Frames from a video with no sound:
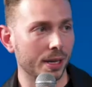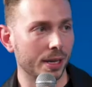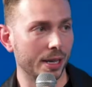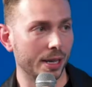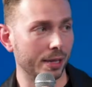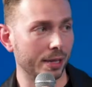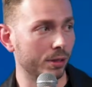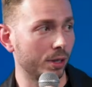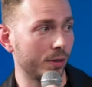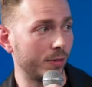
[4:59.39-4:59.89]

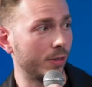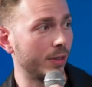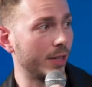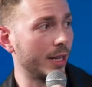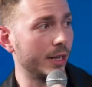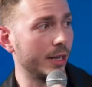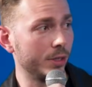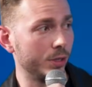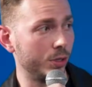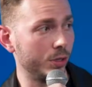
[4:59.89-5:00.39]
And I look for
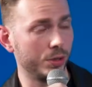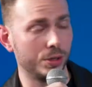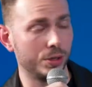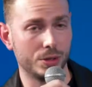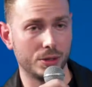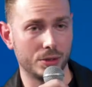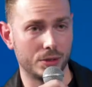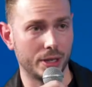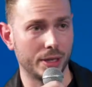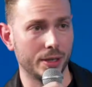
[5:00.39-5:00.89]
that in junior
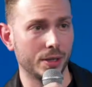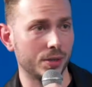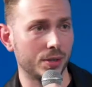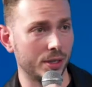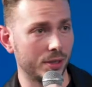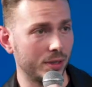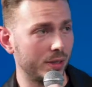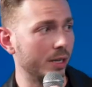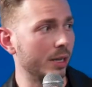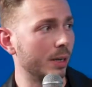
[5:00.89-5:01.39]
designers.
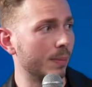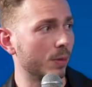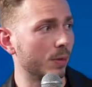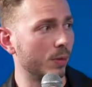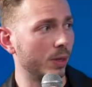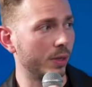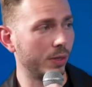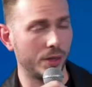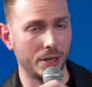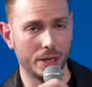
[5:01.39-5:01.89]
That's the number
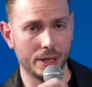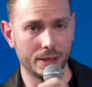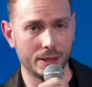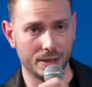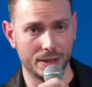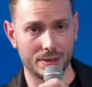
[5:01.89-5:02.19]
one thing.